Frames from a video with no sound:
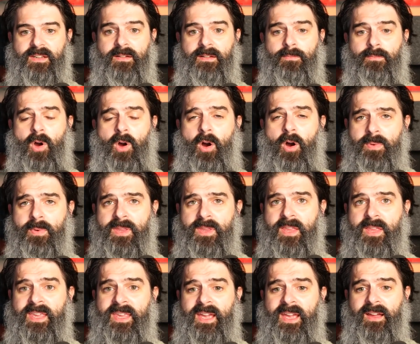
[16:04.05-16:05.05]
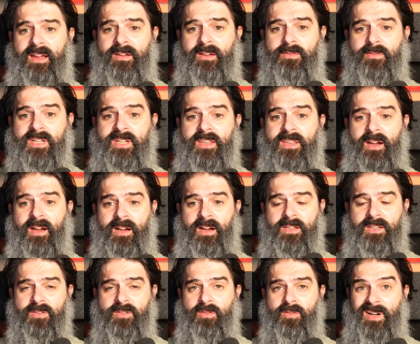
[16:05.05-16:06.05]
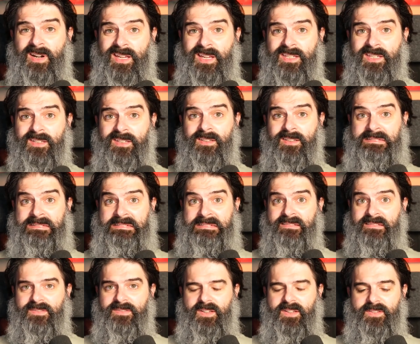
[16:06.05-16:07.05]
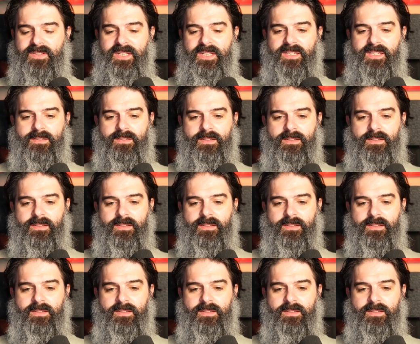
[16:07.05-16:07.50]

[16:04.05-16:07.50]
we're hoping that it will say the high score is 15,